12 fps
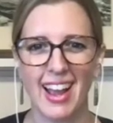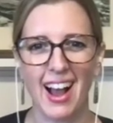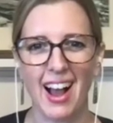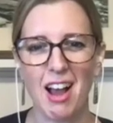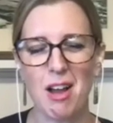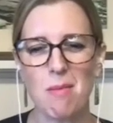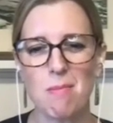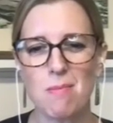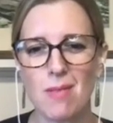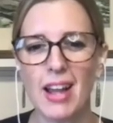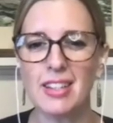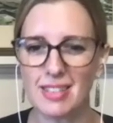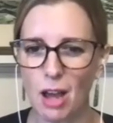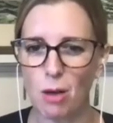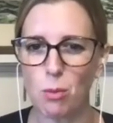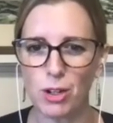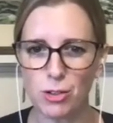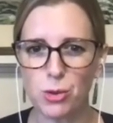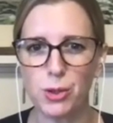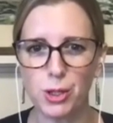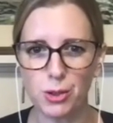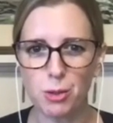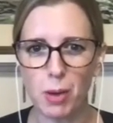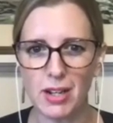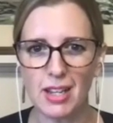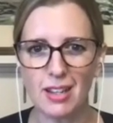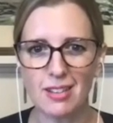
And is that what drew you to Putney?